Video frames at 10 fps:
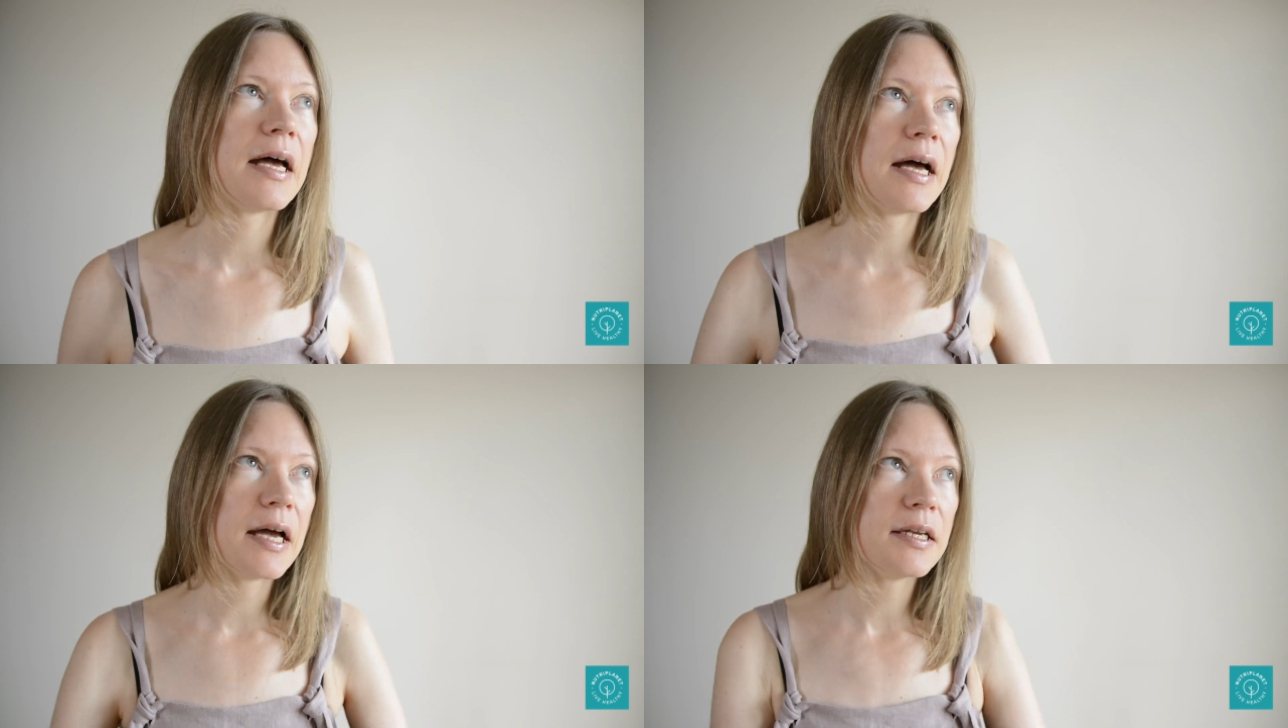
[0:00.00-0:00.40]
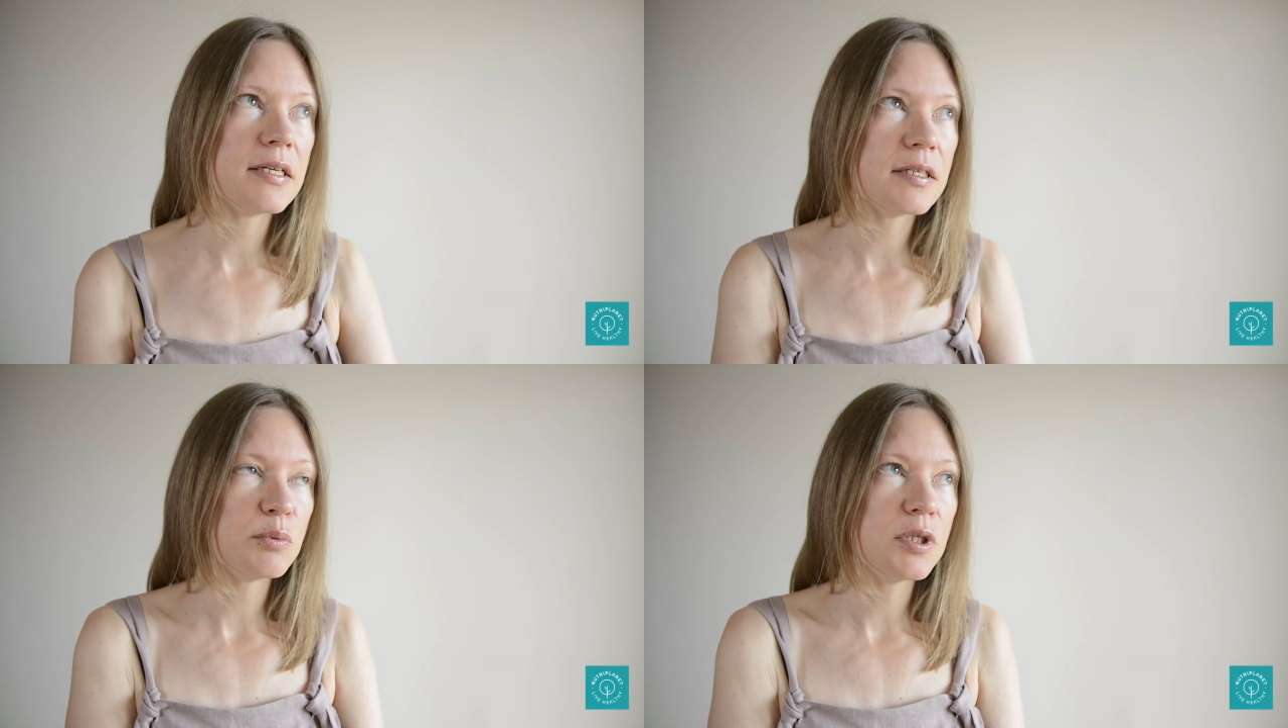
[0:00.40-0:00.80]

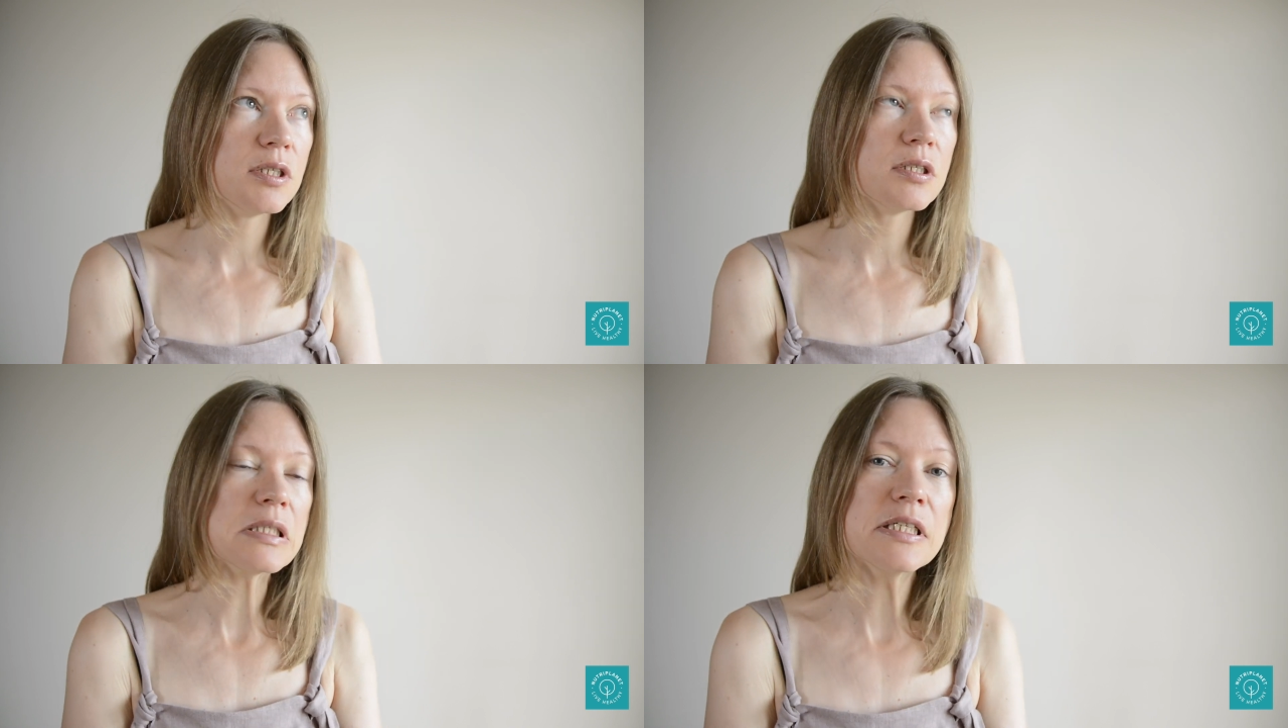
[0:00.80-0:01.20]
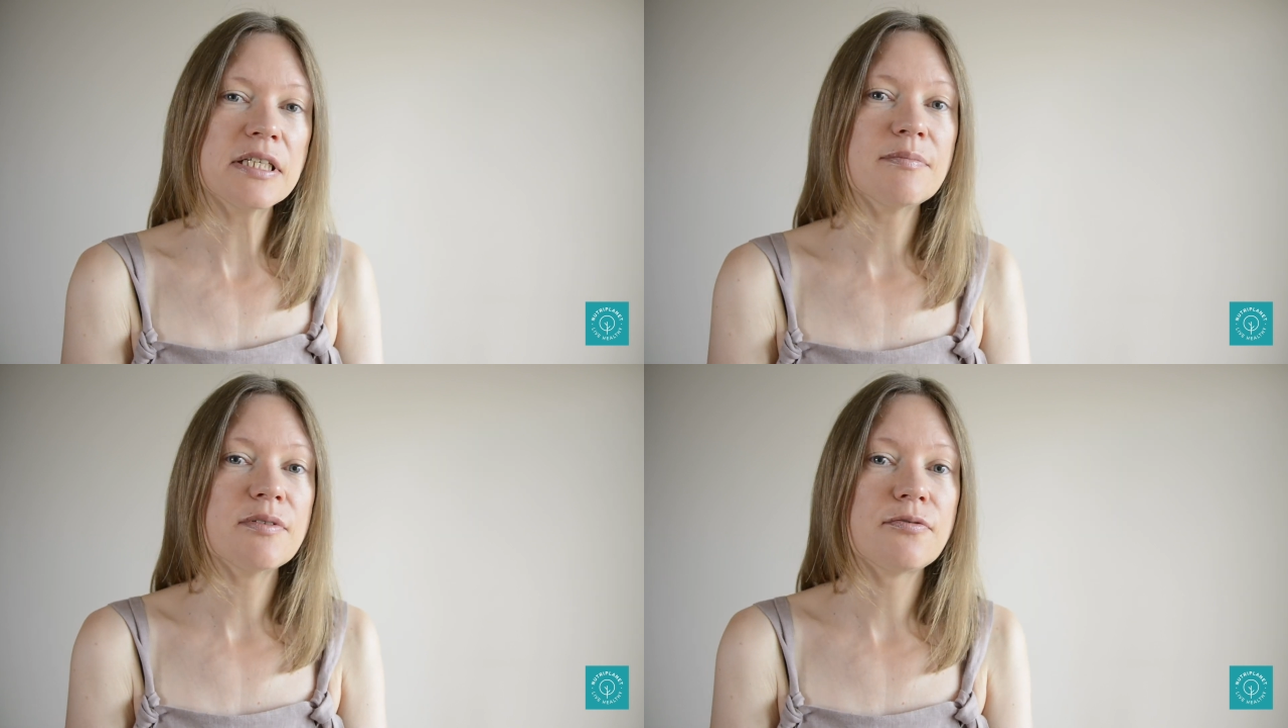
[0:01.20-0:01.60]
And we didn't
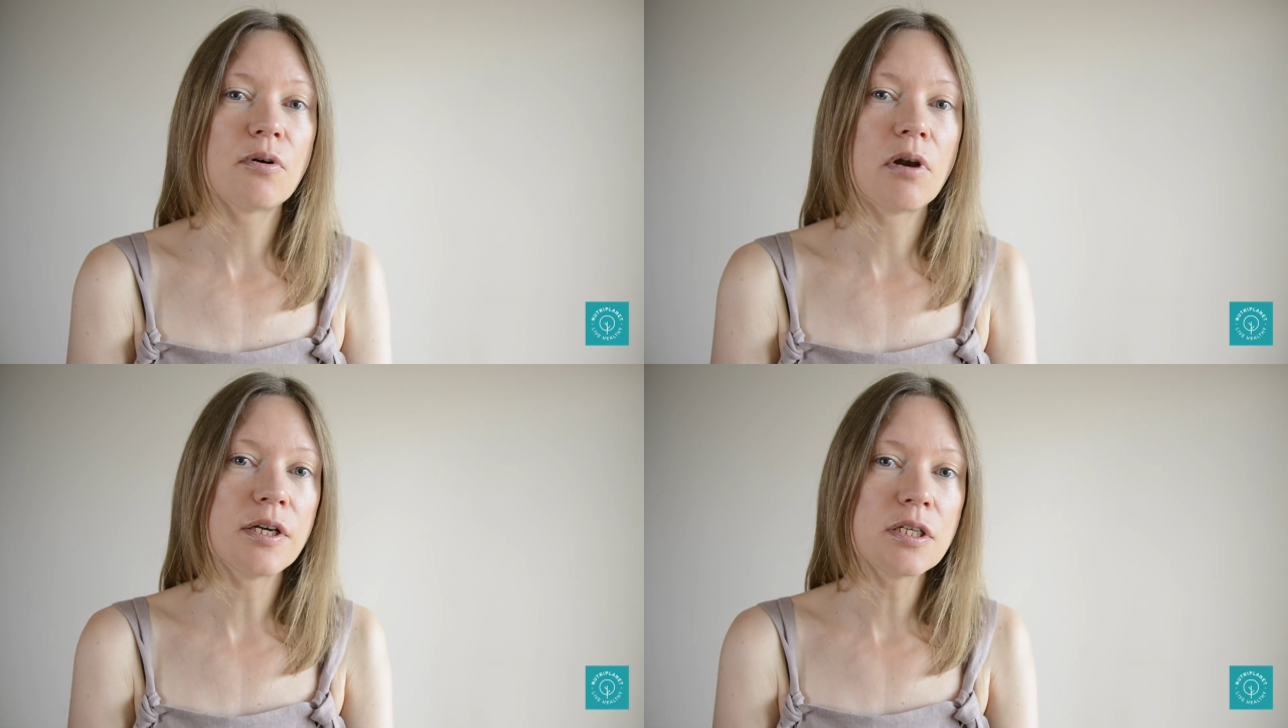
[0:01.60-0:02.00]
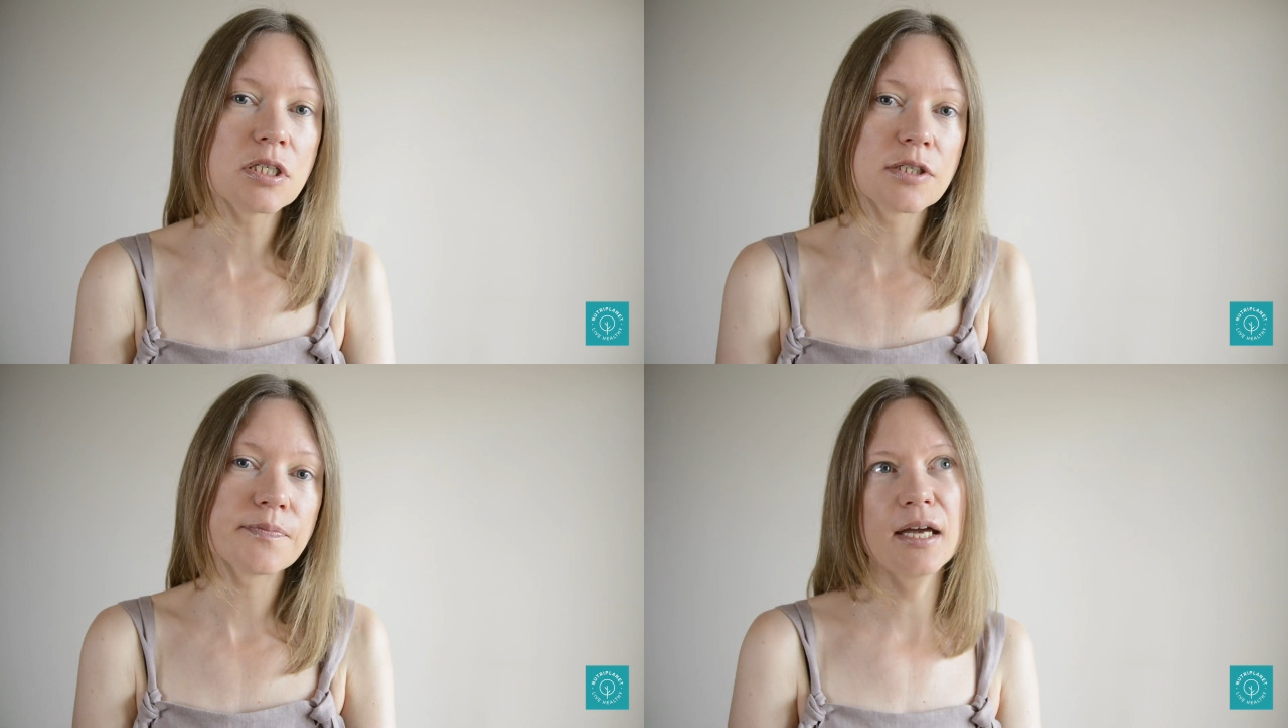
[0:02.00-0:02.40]
leave before lunch.